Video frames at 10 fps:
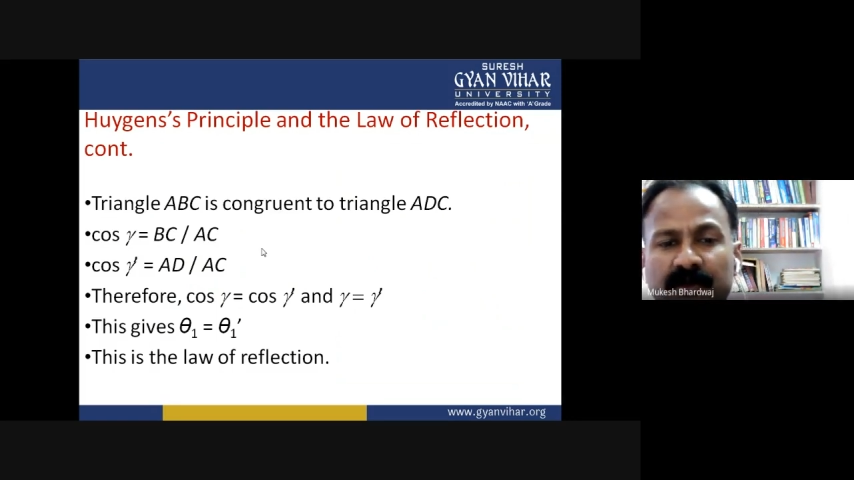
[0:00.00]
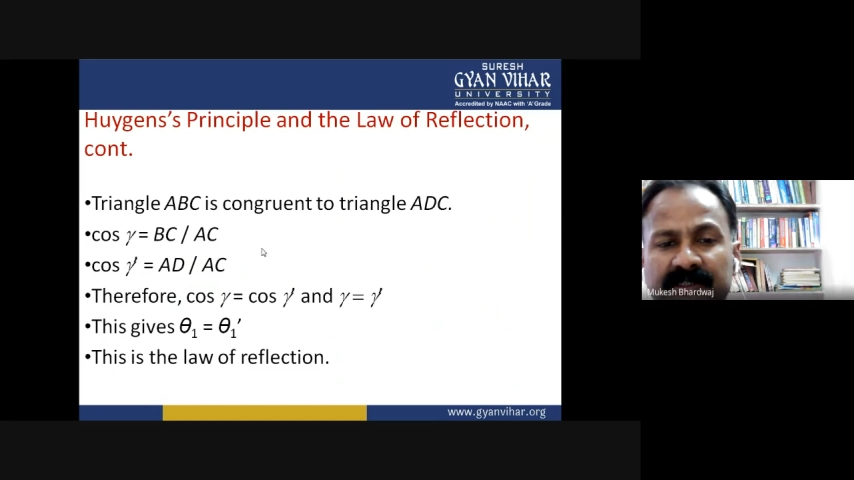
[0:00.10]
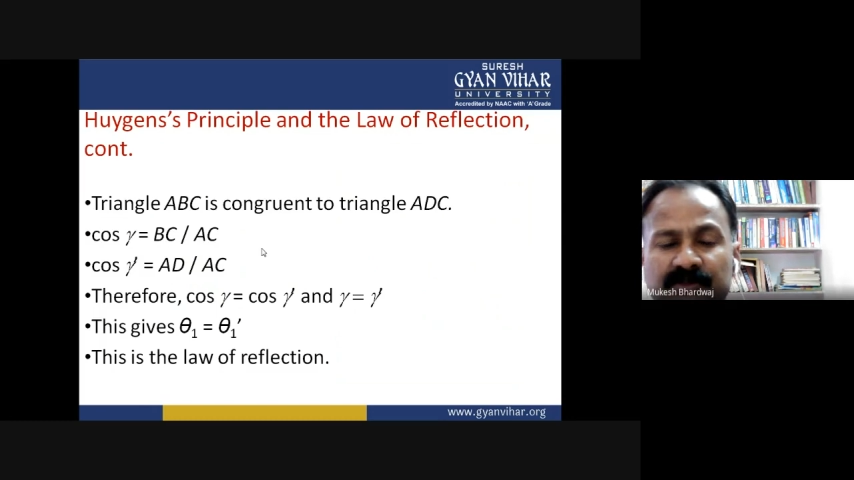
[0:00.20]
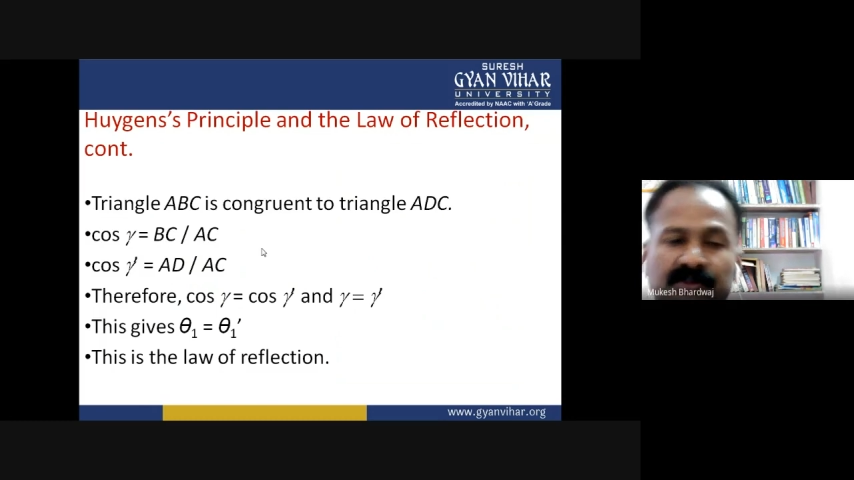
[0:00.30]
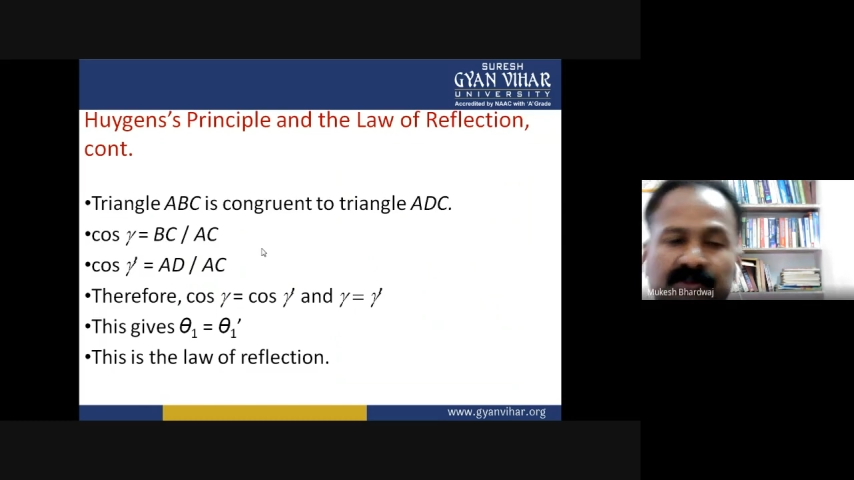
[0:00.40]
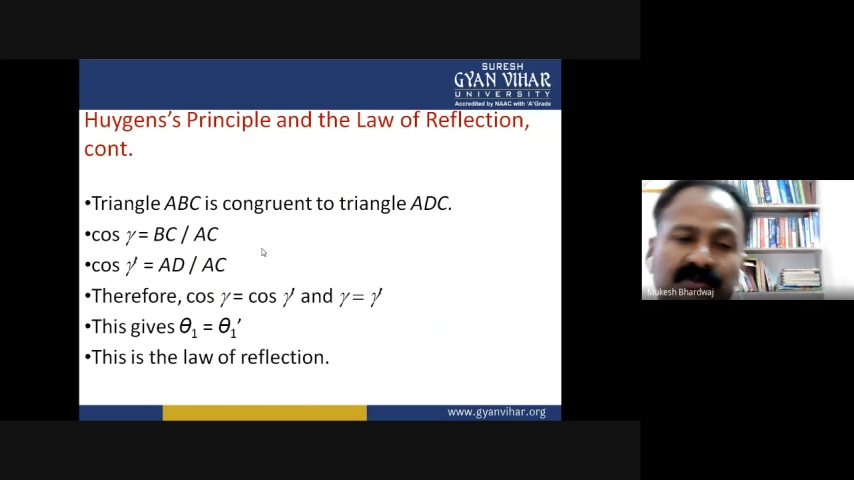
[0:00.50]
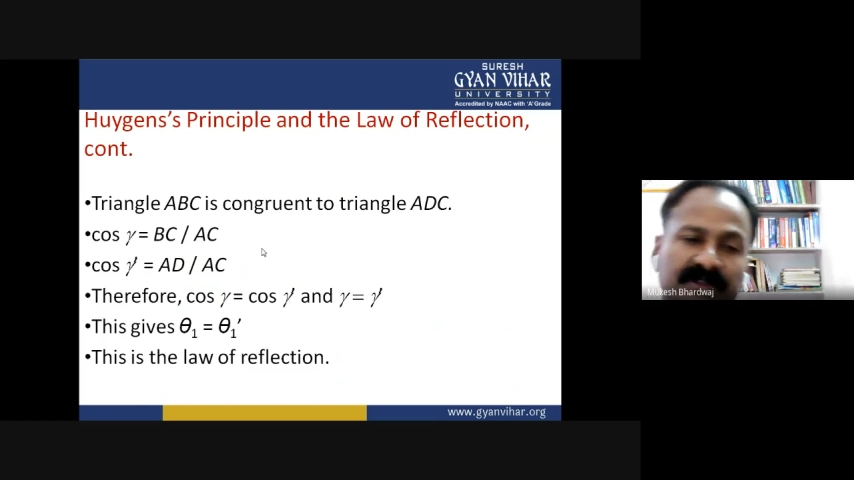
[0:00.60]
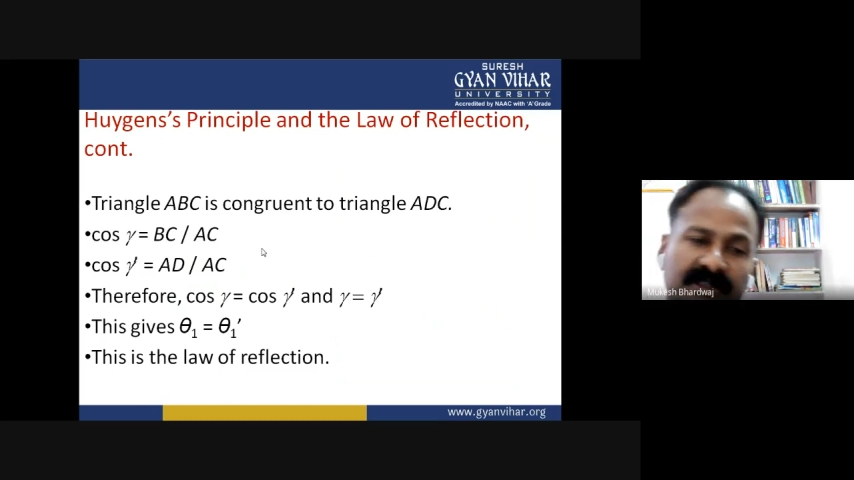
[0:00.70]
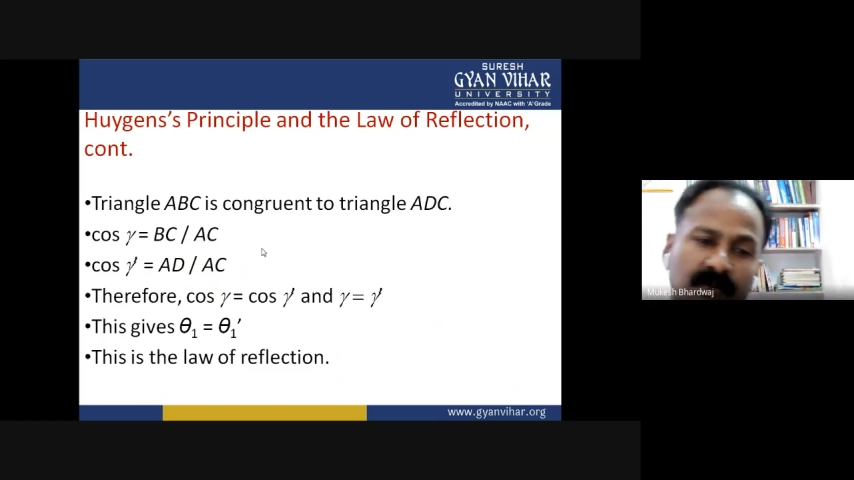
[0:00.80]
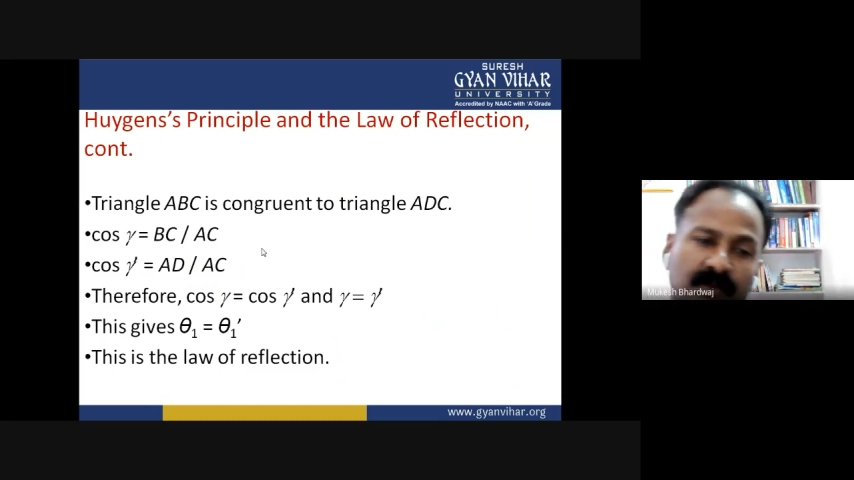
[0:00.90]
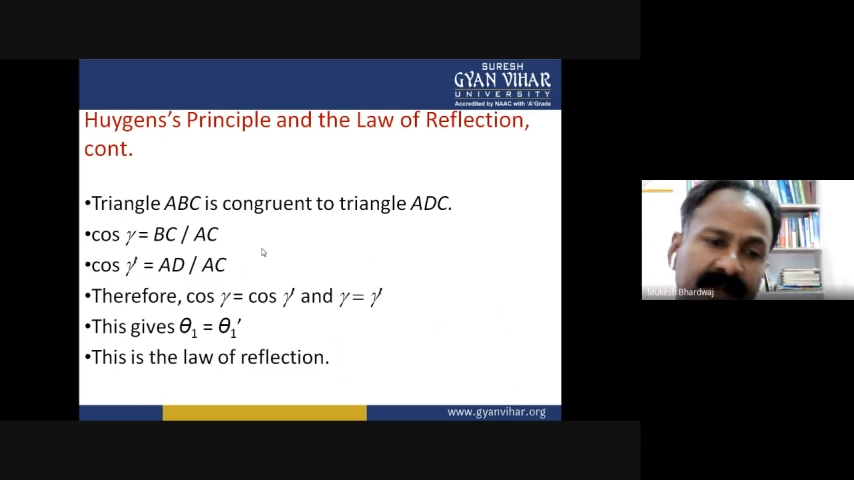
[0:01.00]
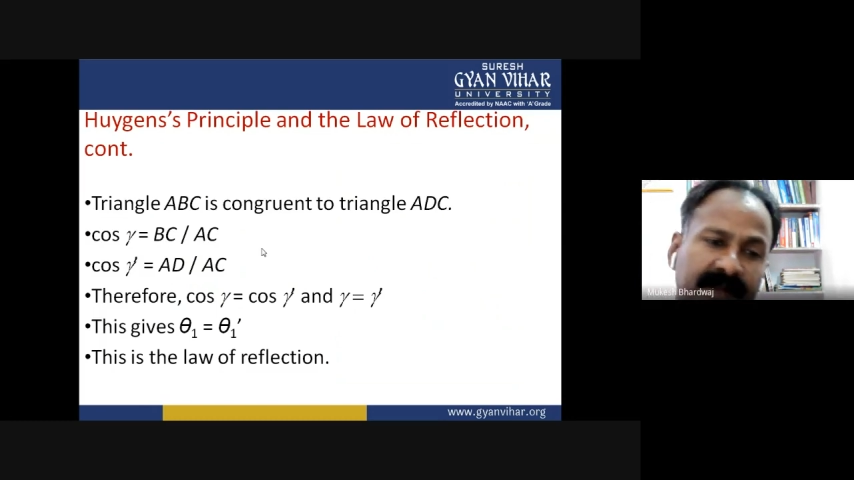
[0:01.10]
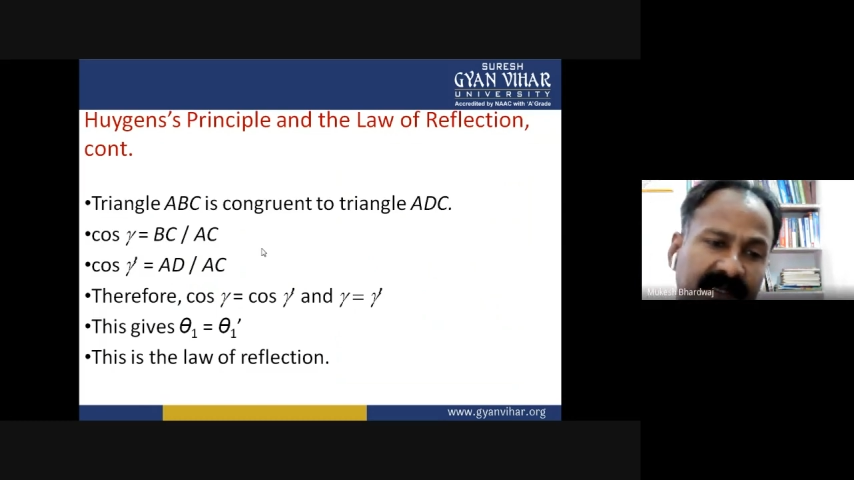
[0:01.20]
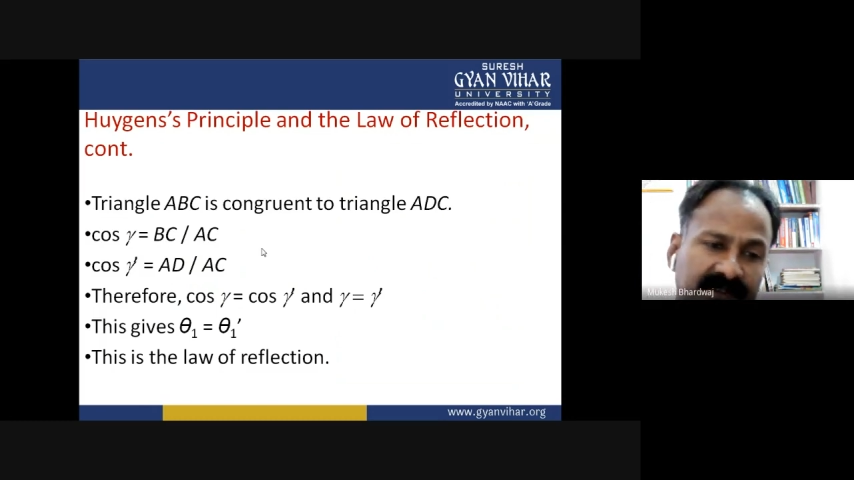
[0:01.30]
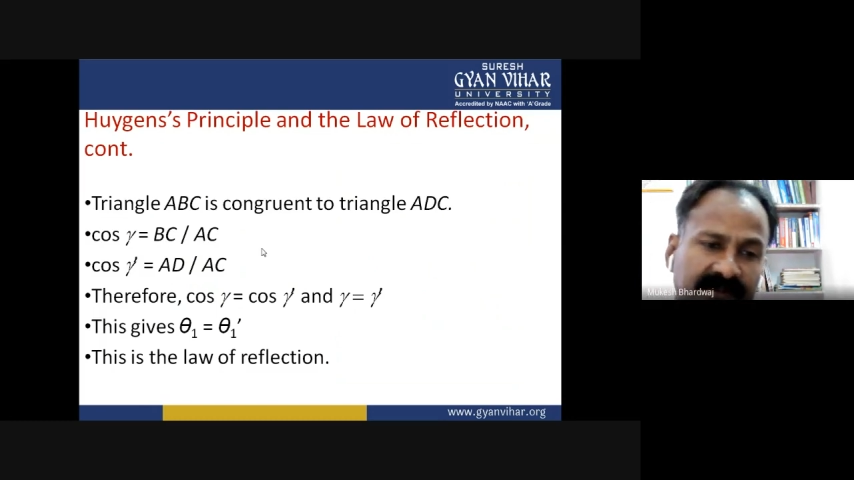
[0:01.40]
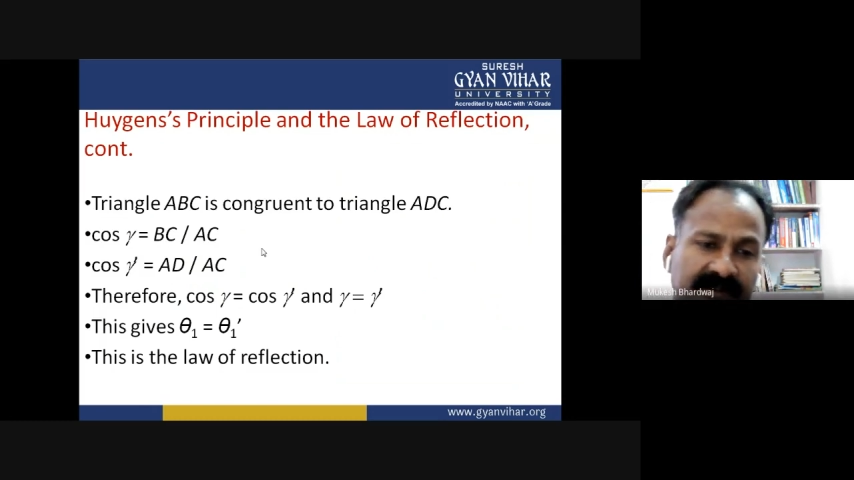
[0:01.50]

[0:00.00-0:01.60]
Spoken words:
equals to theta 1 dash.